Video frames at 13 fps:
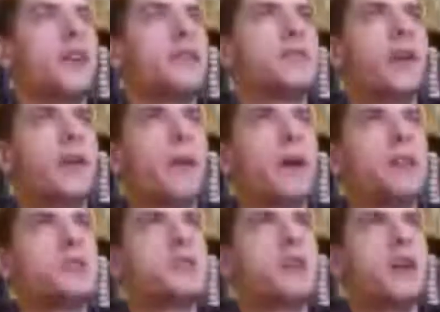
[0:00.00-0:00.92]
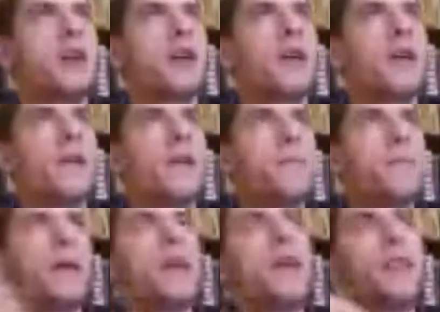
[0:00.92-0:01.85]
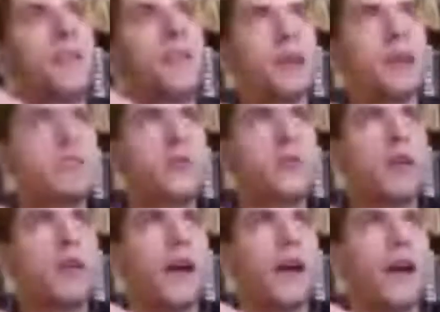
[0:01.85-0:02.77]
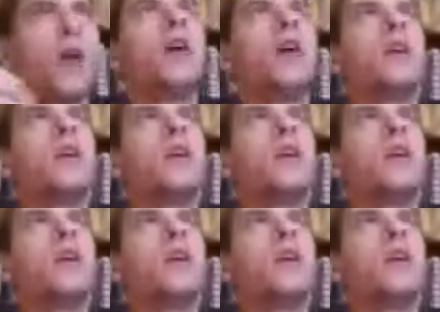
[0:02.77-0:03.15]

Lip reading: it's very much being in the place you are now,